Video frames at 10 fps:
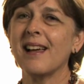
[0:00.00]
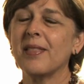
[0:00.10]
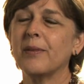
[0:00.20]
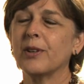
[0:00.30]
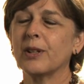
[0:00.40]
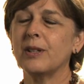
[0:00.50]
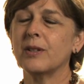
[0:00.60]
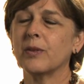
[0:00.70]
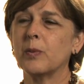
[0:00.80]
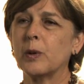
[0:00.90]
the village
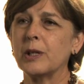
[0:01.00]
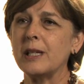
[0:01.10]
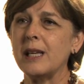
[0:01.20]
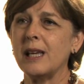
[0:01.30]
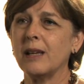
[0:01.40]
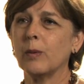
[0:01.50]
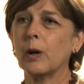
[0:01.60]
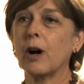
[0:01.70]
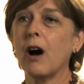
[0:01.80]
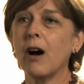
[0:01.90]
of Morti,
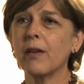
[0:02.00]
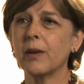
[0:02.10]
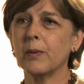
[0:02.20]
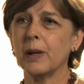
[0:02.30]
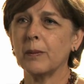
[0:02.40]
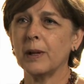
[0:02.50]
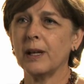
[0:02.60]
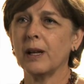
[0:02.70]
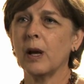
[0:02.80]
where all the women